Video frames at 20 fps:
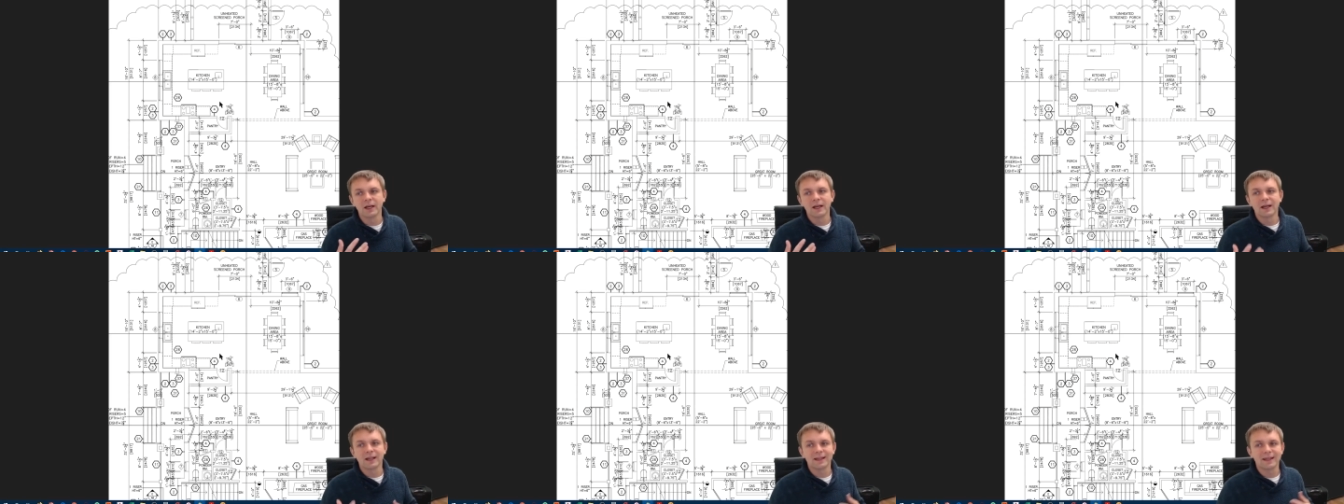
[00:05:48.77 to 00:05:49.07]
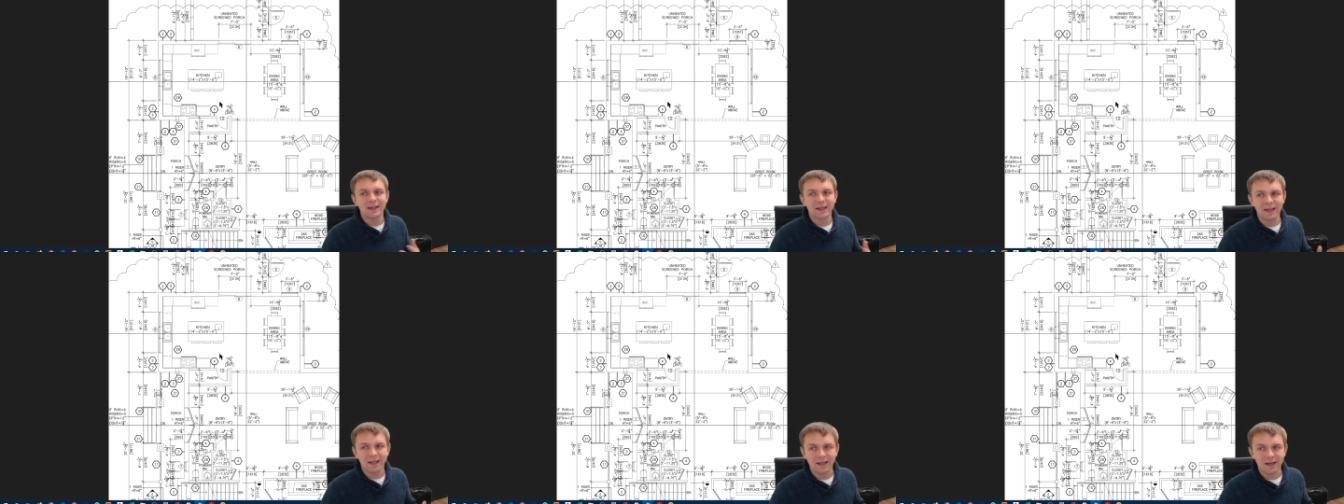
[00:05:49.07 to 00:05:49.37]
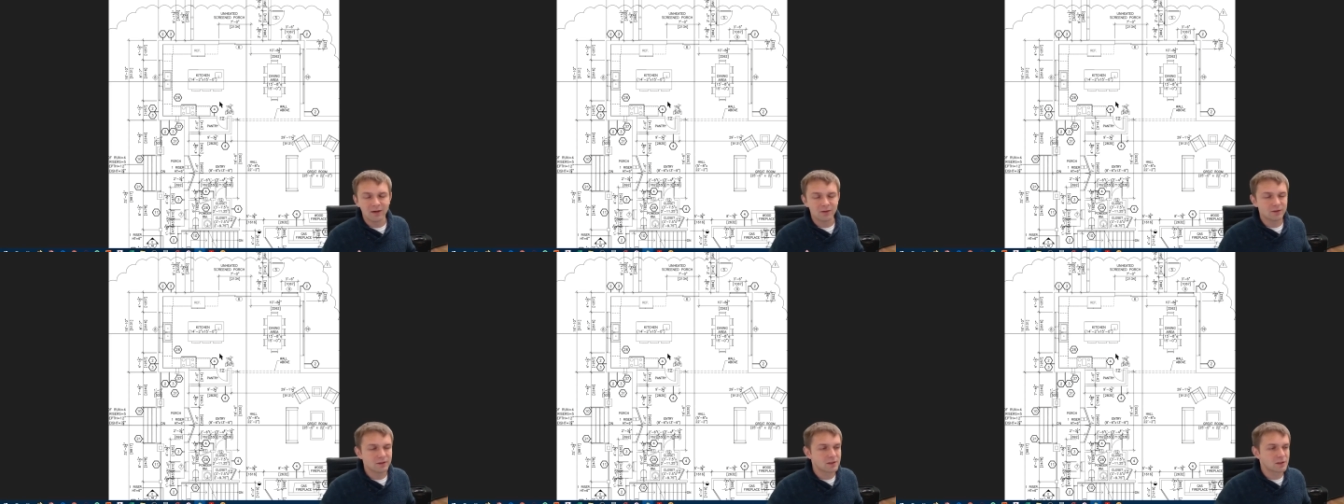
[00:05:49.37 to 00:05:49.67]
laying
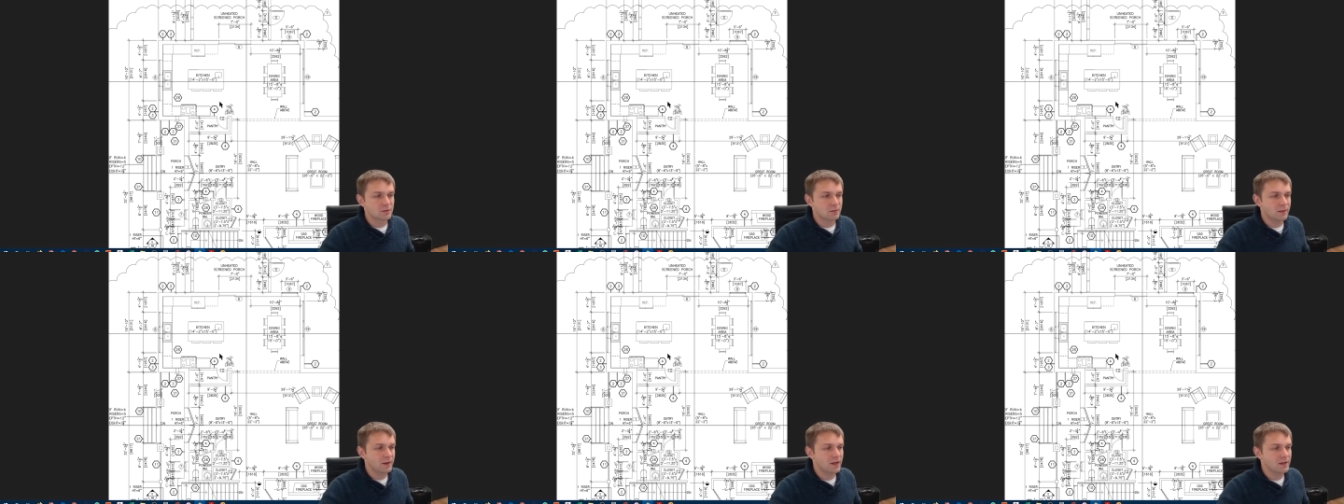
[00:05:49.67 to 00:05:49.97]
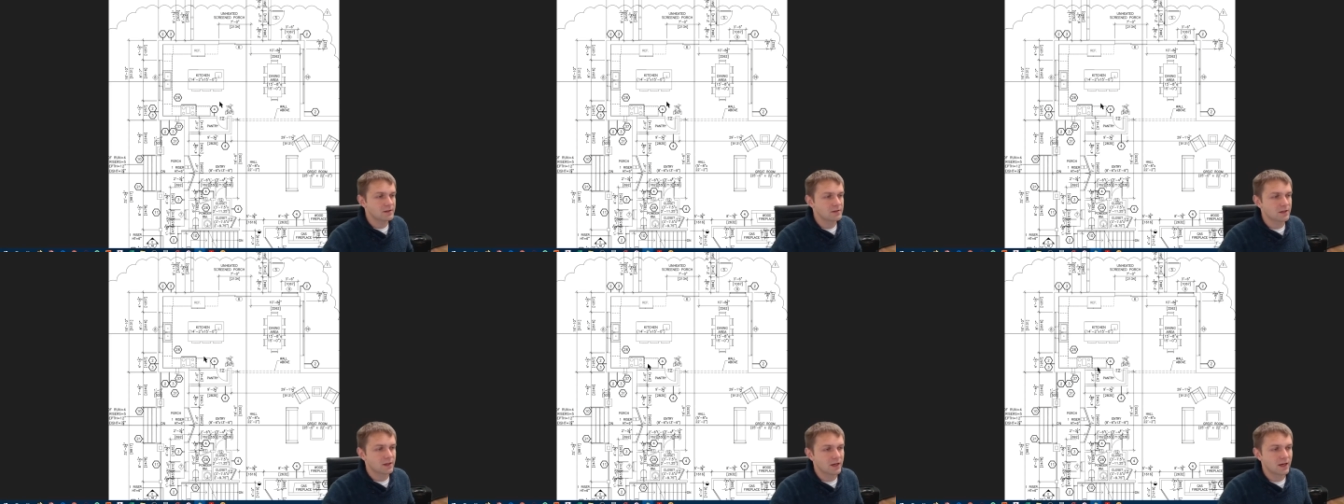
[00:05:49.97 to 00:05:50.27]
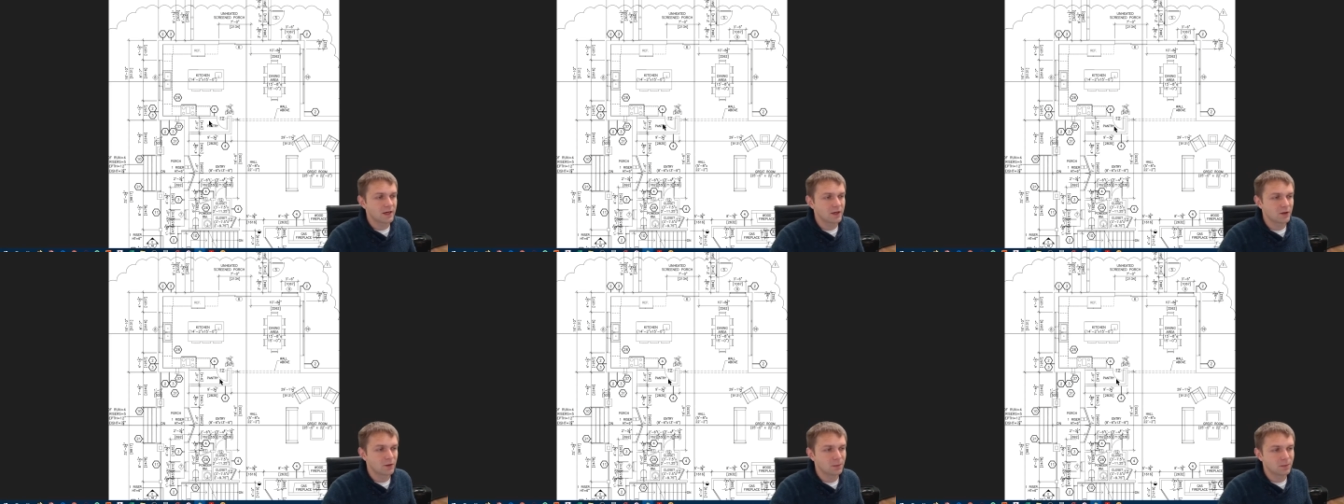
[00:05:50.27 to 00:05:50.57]
out the space and
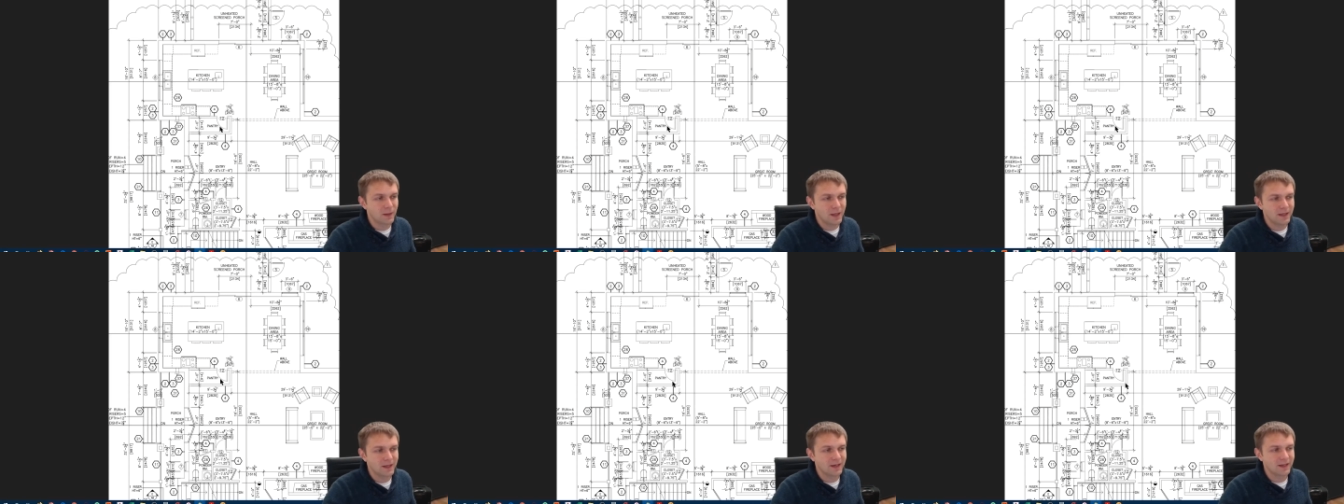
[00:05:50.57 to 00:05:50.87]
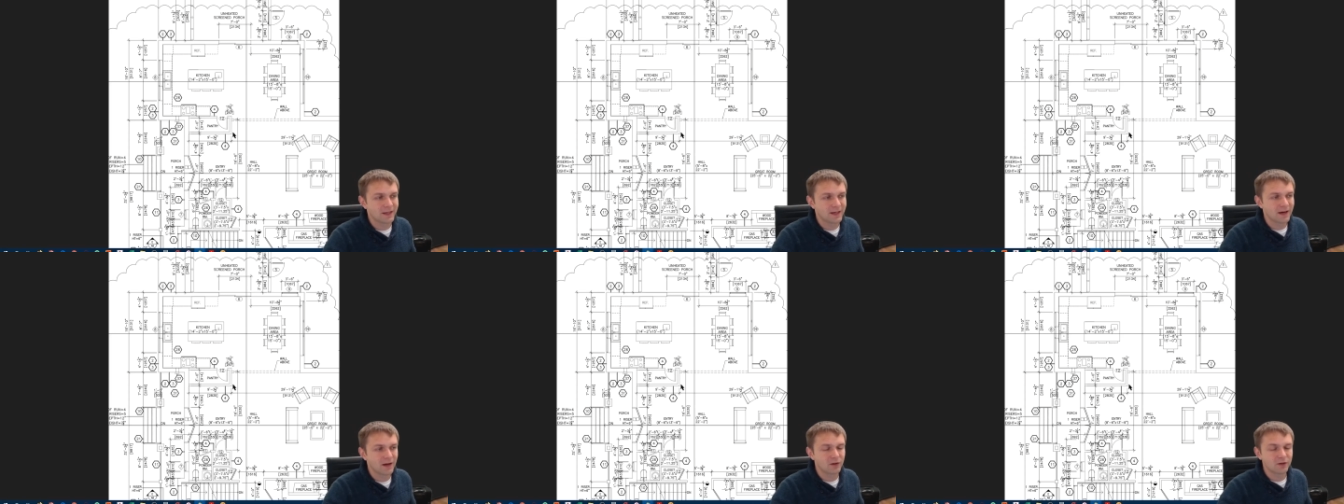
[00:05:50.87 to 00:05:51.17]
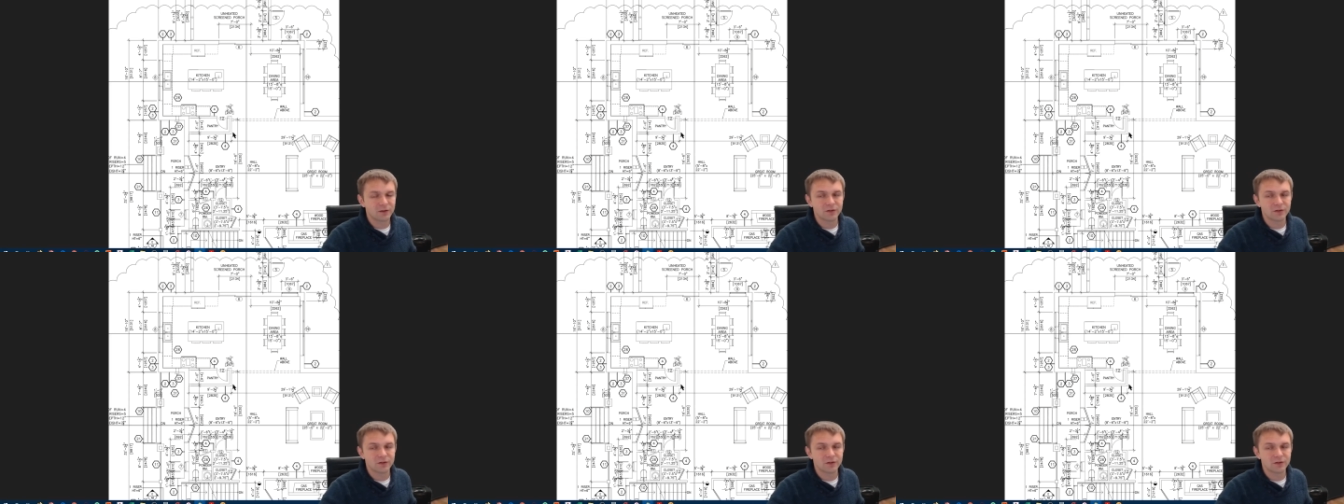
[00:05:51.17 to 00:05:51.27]
kind of planning it out.